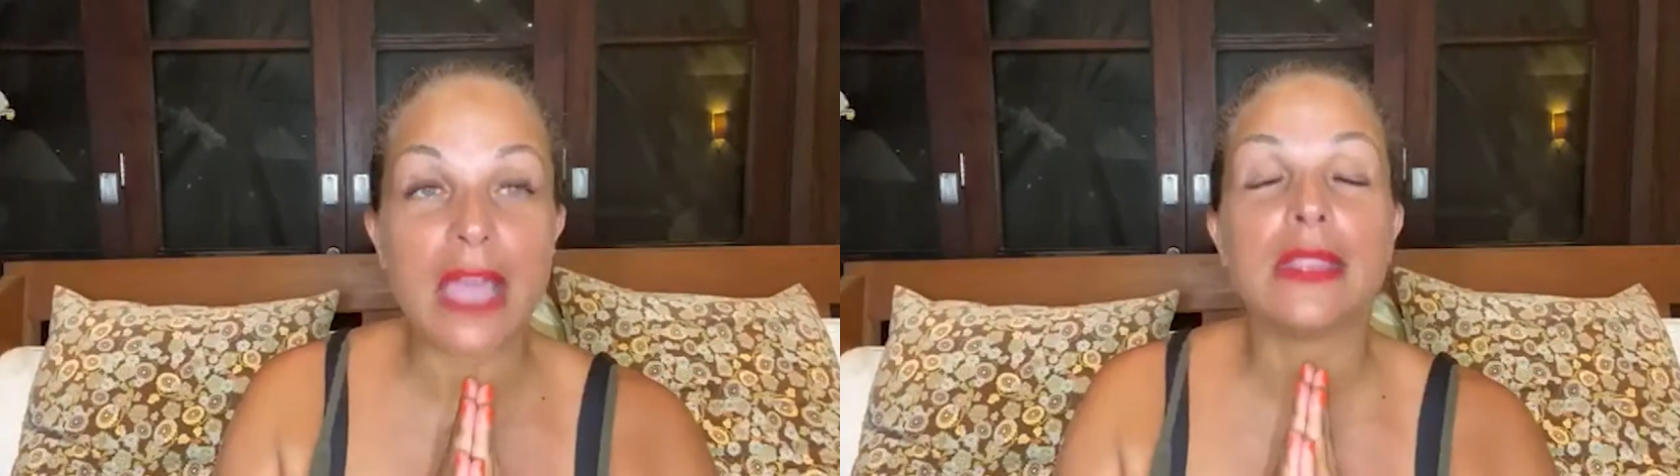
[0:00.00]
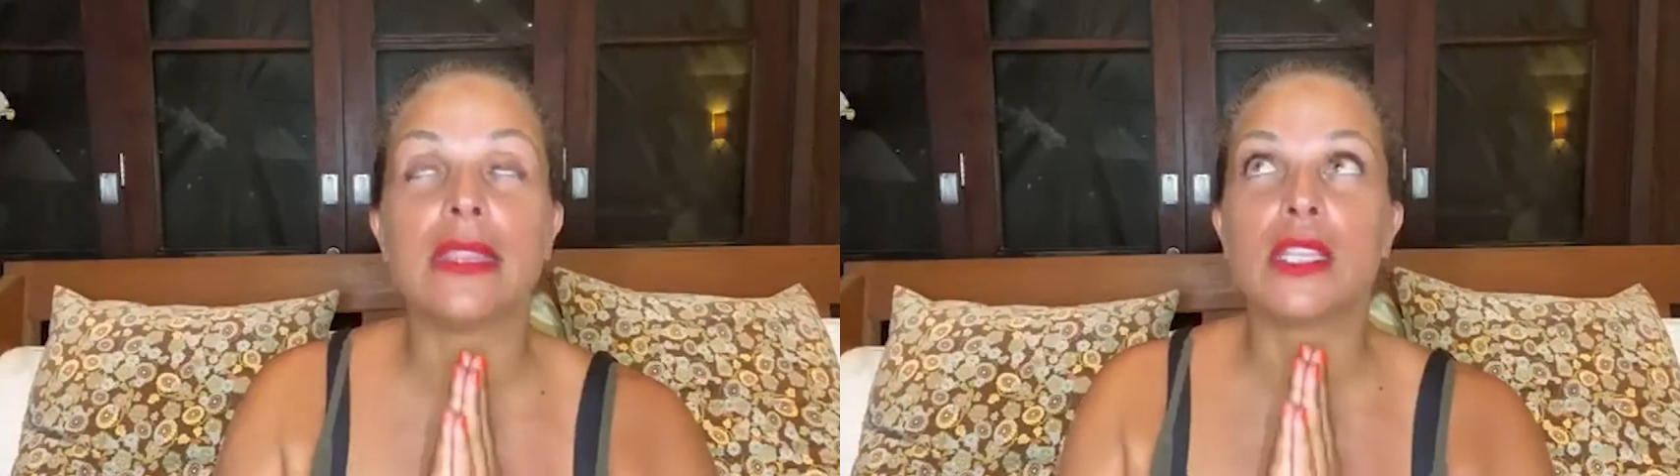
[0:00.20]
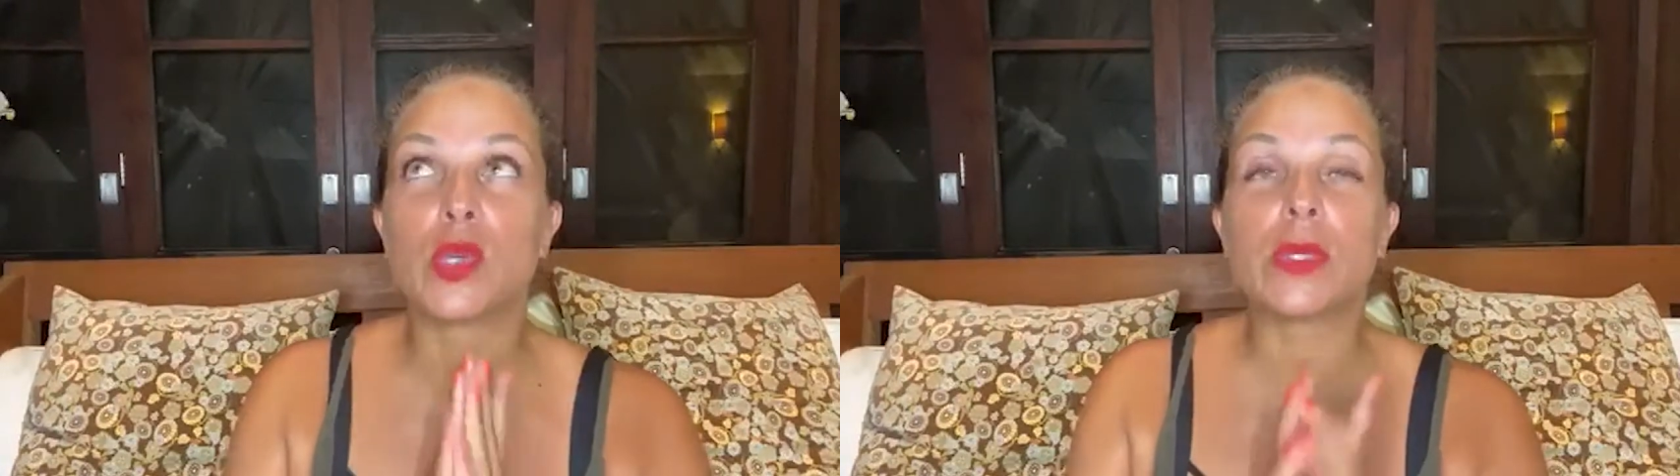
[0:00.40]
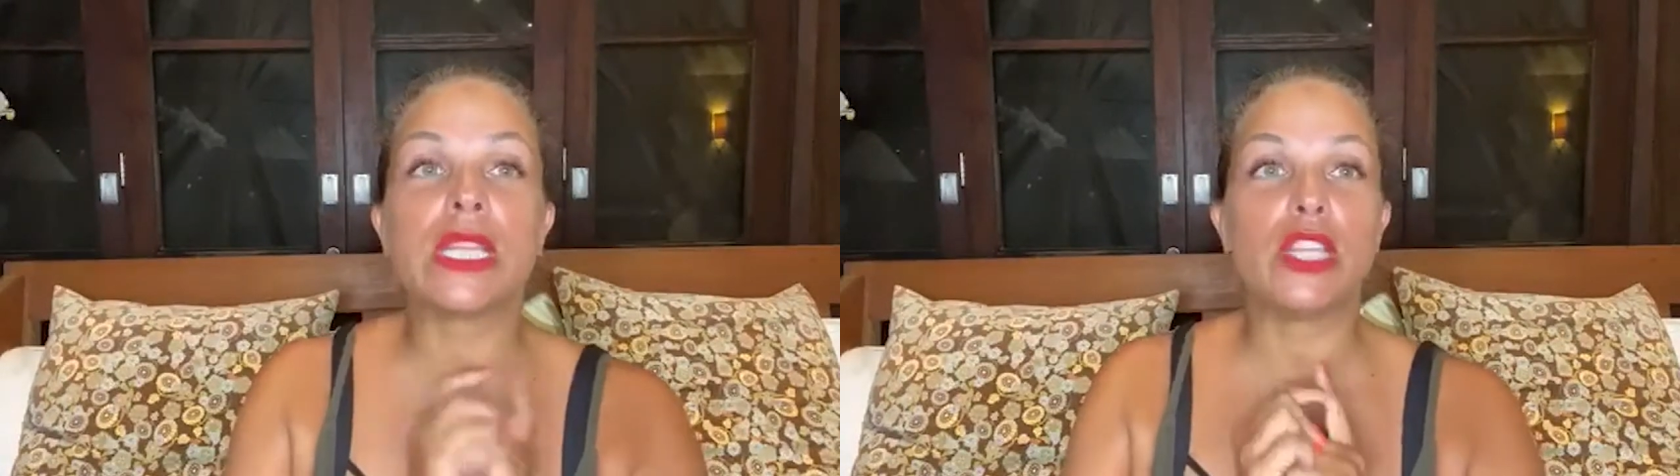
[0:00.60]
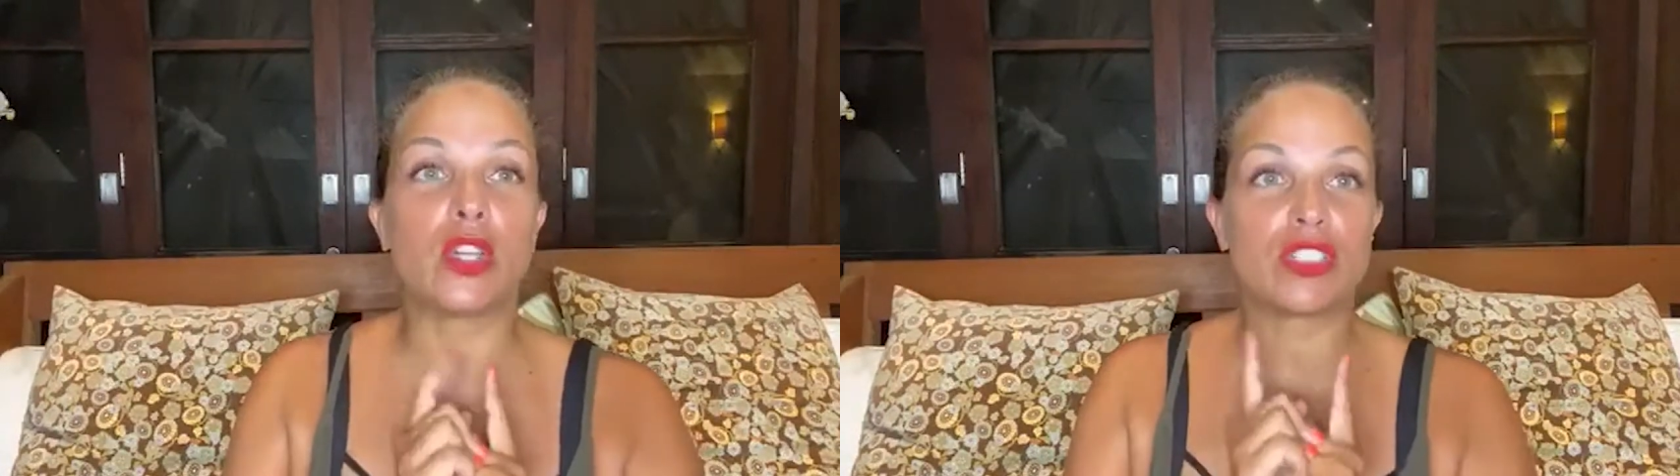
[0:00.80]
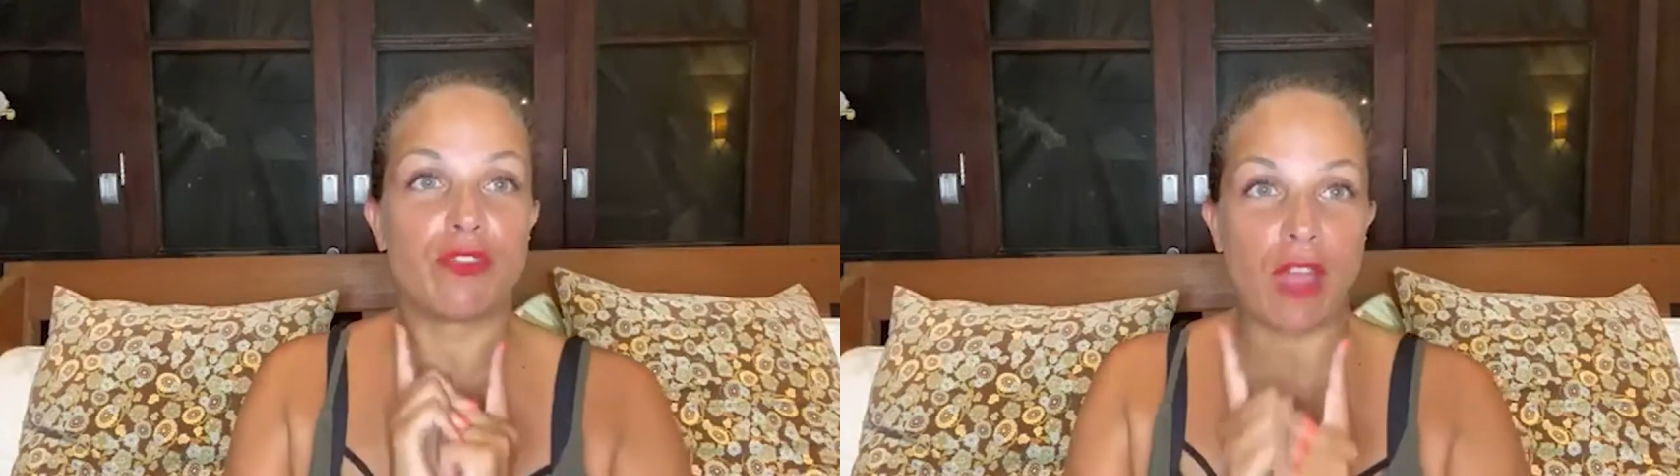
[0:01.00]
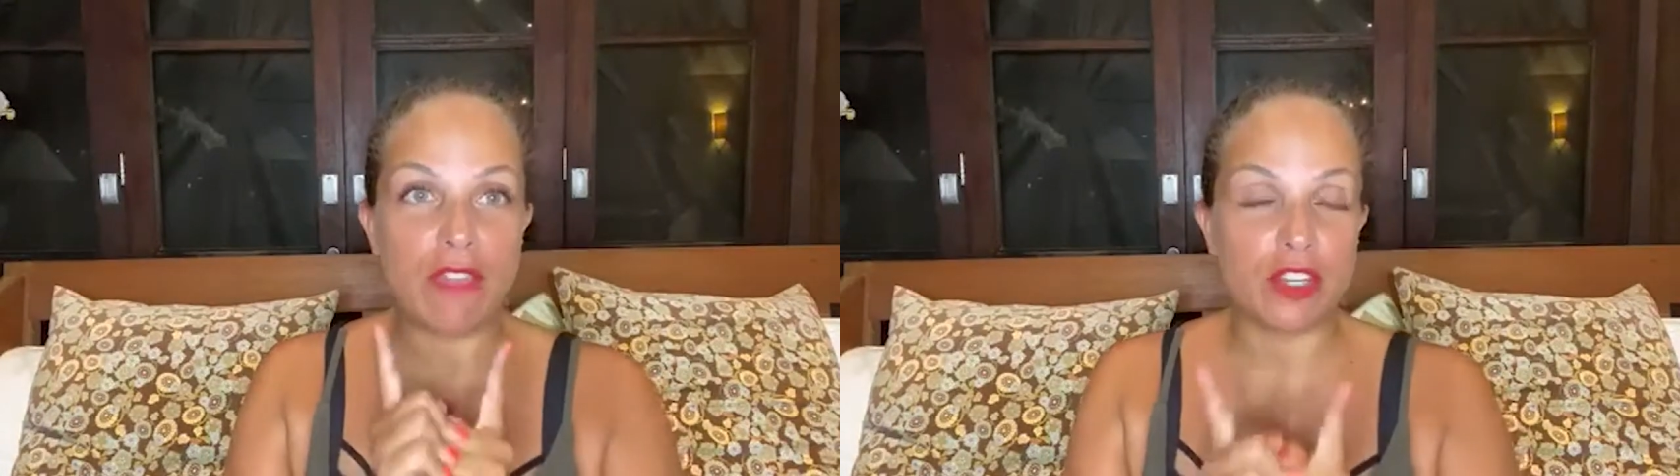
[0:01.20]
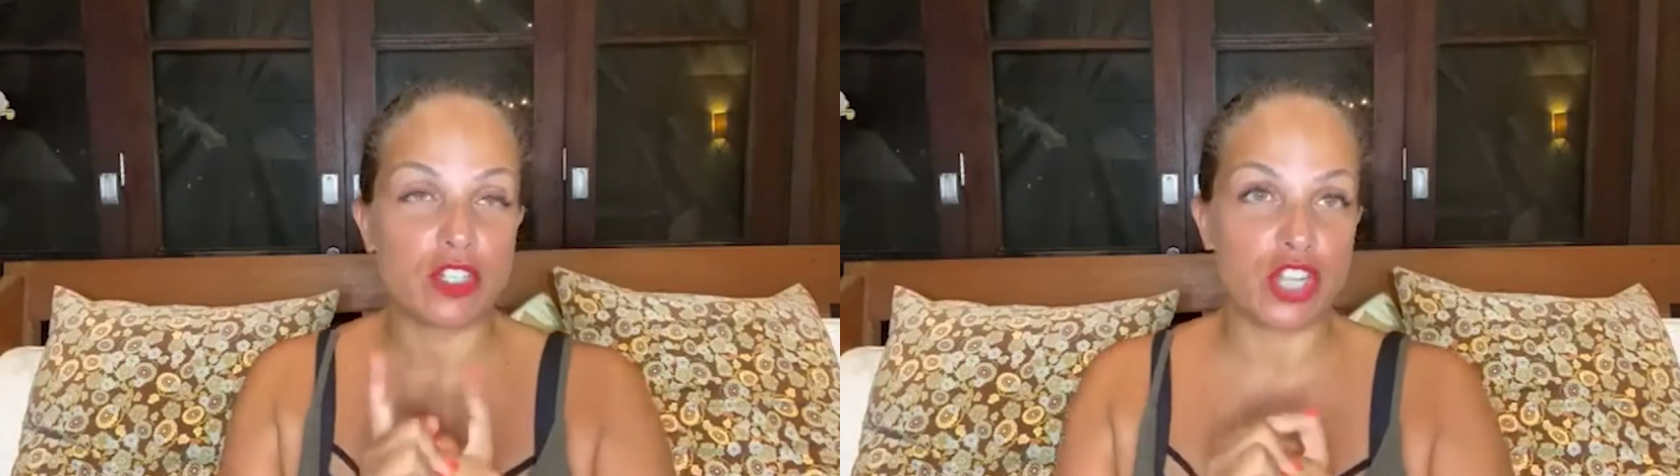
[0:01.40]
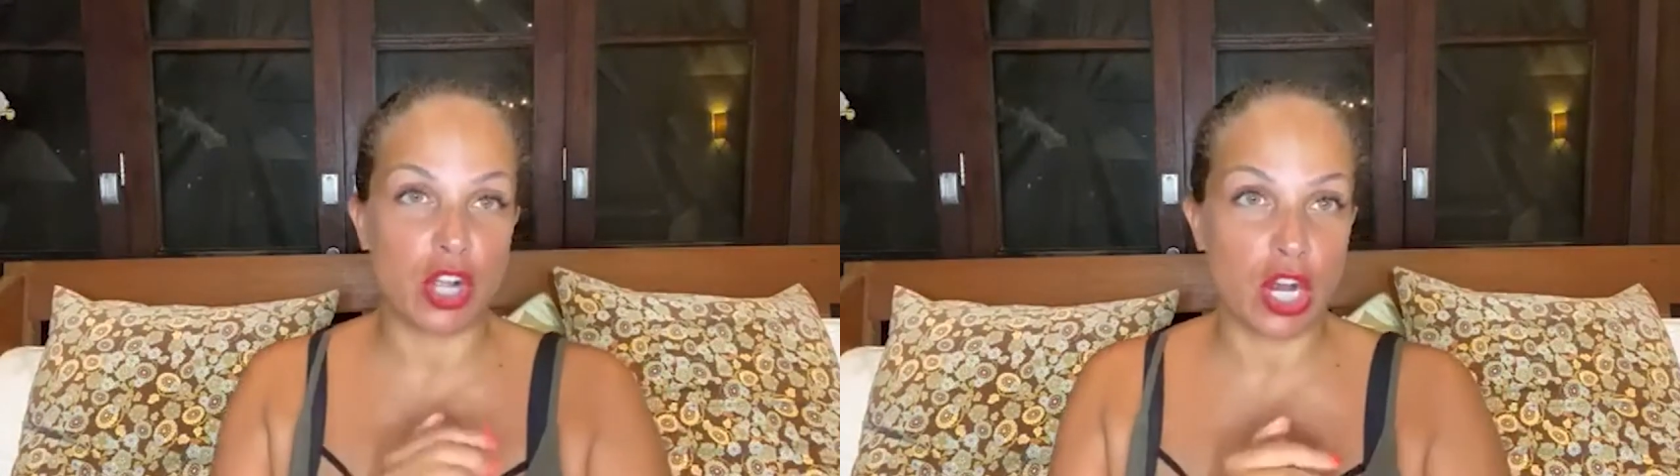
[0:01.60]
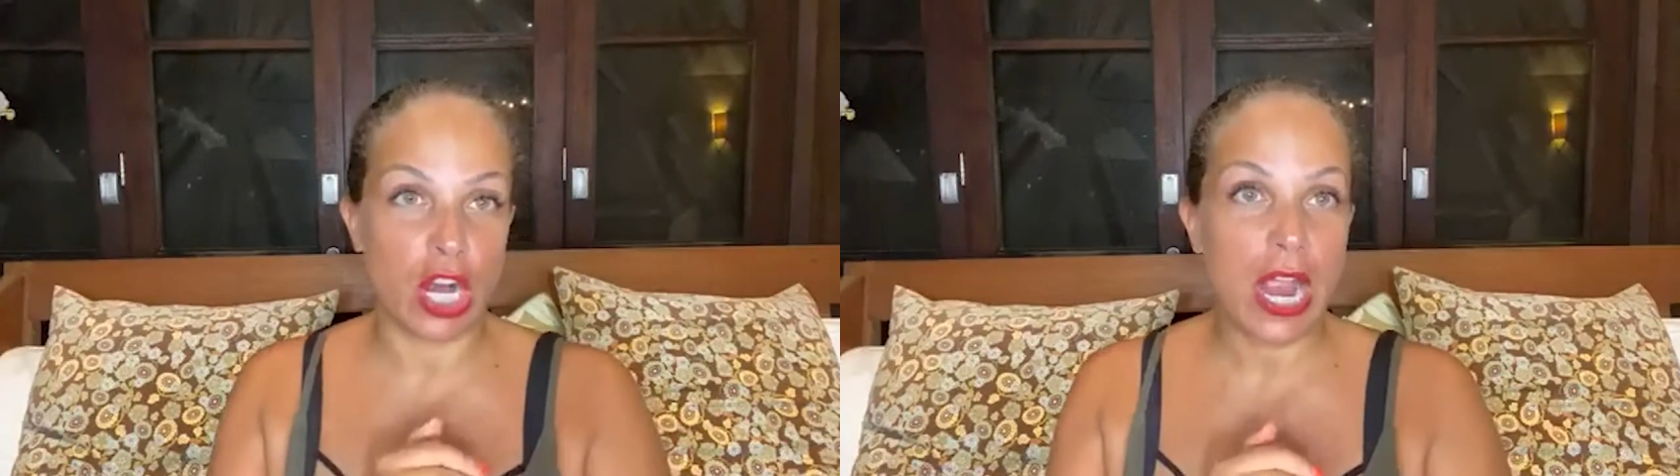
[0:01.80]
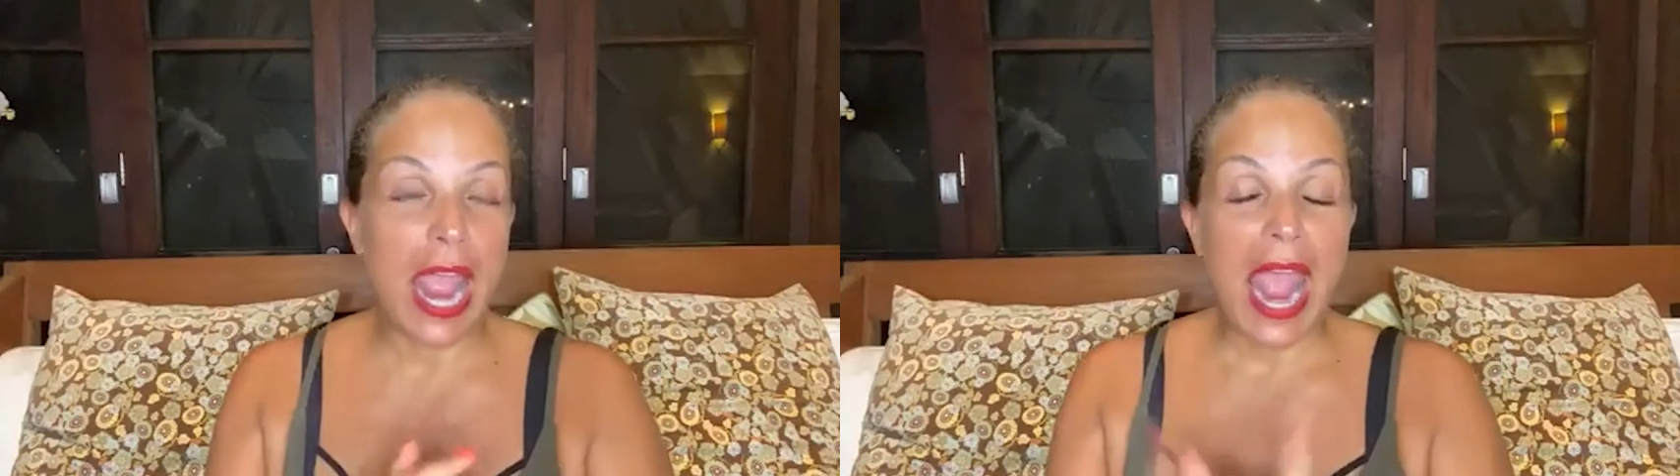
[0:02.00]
I literally looked 5 years younger,